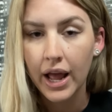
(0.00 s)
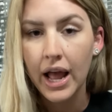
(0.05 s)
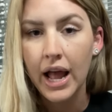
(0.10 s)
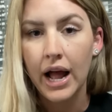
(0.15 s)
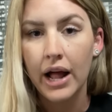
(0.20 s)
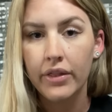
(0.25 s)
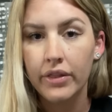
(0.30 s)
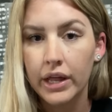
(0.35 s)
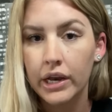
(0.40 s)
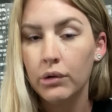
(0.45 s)

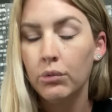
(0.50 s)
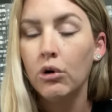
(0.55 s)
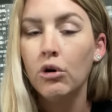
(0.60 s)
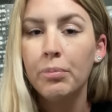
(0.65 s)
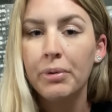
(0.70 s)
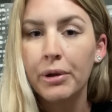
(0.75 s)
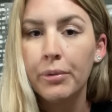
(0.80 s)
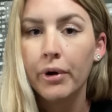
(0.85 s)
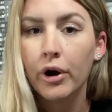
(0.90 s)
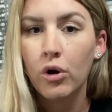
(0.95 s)
and then it will
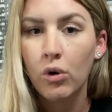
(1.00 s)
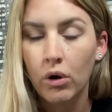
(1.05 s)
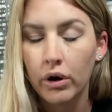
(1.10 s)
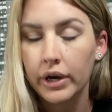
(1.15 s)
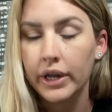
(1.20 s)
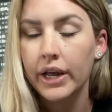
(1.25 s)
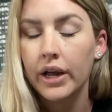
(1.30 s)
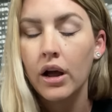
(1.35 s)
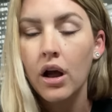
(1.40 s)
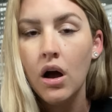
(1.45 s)
be
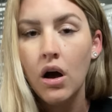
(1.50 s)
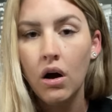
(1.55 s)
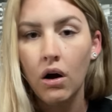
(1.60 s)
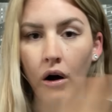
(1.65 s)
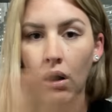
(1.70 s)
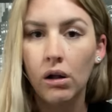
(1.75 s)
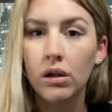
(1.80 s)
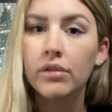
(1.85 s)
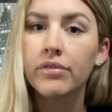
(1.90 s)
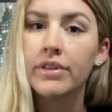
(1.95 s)
recording
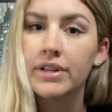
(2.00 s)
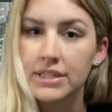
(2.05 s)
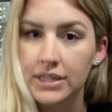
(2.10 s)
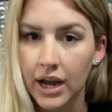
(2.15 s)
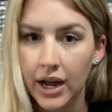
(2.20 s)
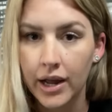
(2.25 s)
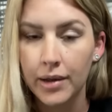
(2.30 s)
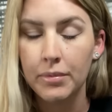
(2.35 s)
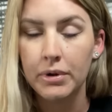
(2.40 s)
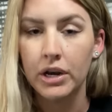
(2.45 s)
all of the
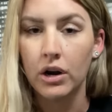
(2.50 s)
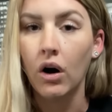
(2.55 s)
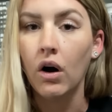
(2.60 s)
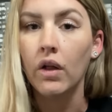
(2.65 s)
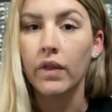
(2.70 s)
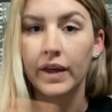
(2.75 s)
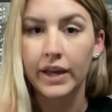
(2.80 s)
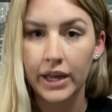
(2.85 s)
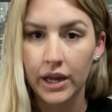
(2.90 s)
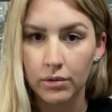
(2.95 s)
time and all
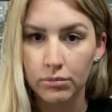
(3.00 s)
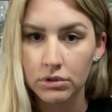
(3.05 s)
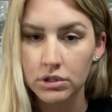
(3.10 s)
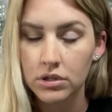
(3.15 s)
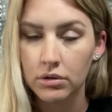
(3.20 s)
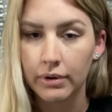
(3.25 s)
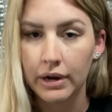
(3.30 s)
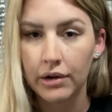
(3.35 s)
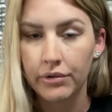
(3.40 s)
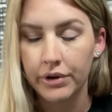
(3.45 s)
the cameras
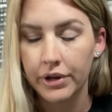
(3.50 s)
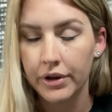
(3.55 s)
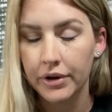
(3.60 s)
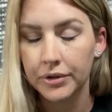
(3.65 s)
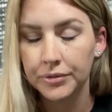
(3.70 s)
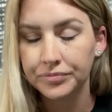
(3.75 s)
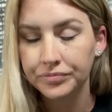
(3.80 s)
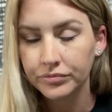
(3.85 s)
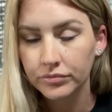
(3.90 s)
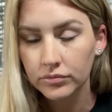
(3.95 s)
around
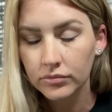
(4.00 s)
you.